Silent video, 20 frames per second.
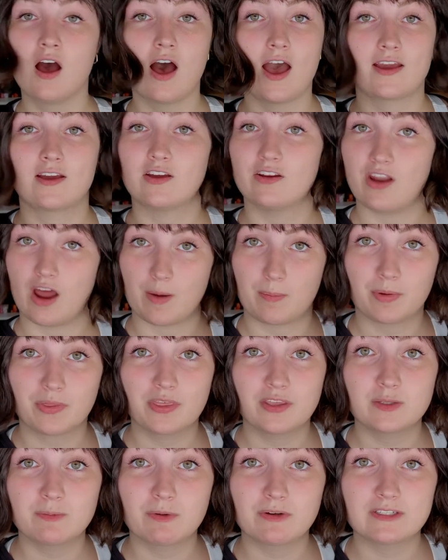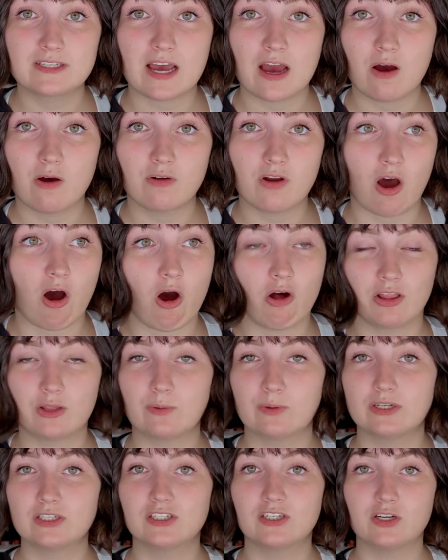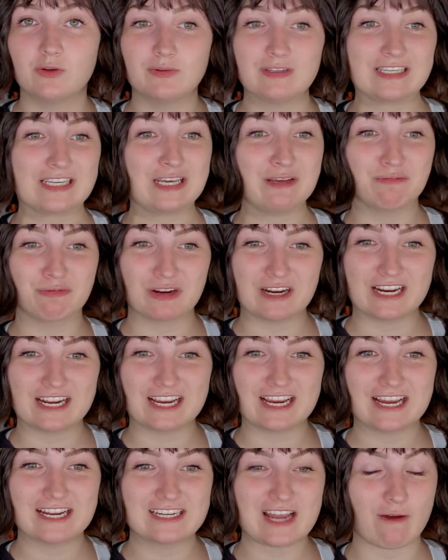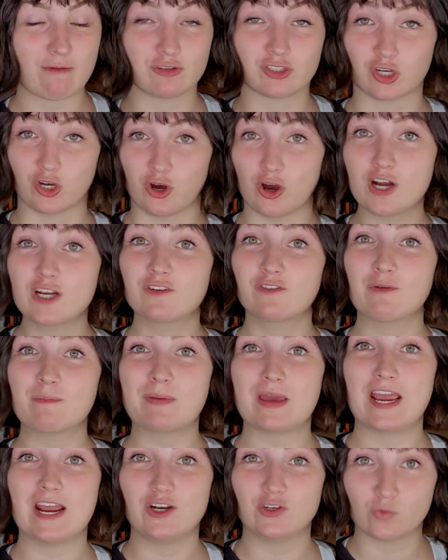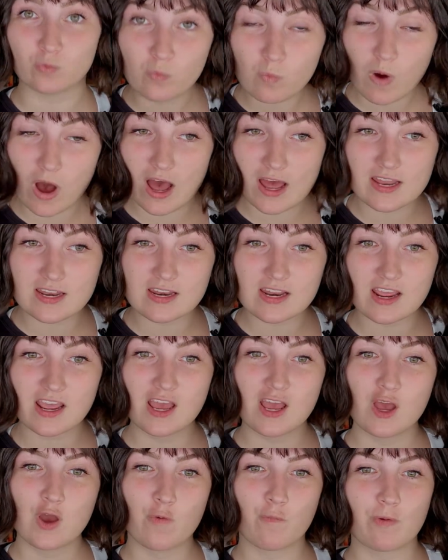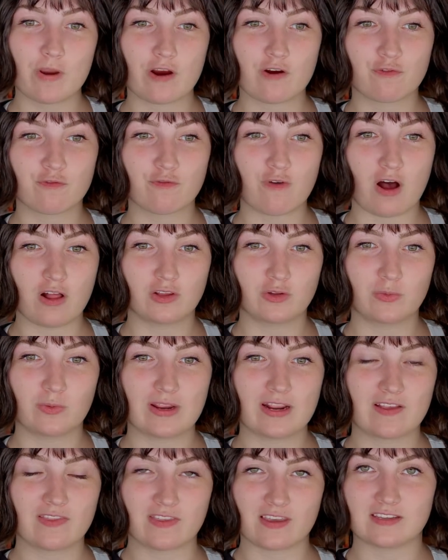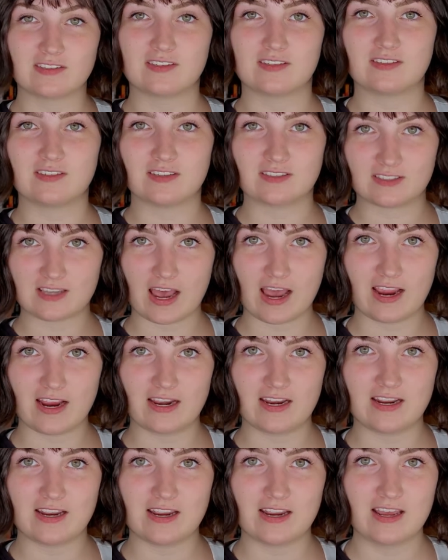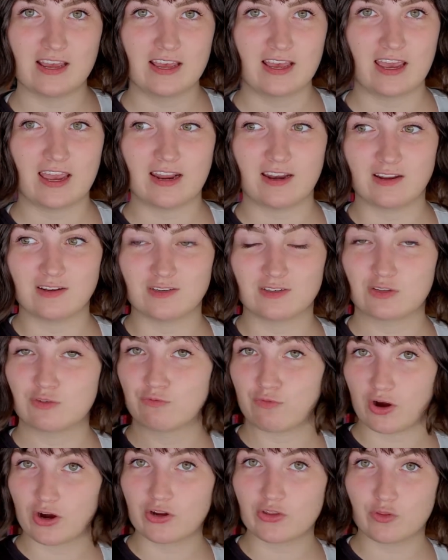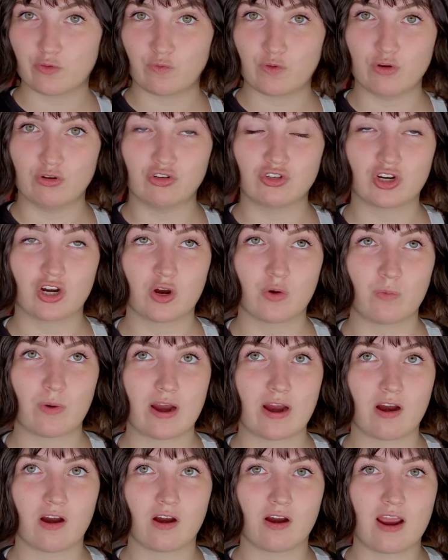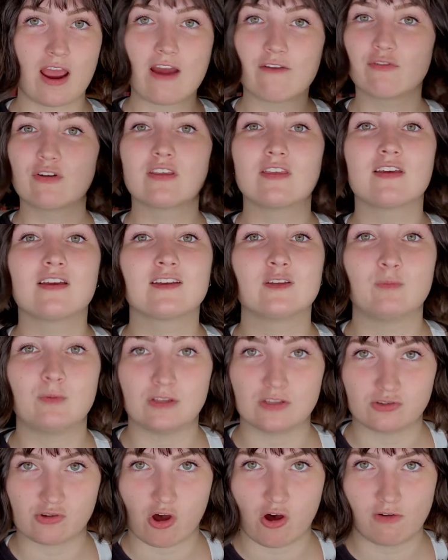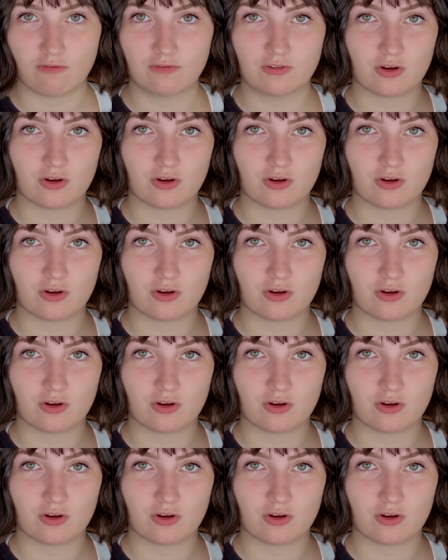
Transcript: I could not put this book down. All I wanted to do was keep reading it. I was hooked from page 1. We are following this society. It is far in the future where everything has been solved.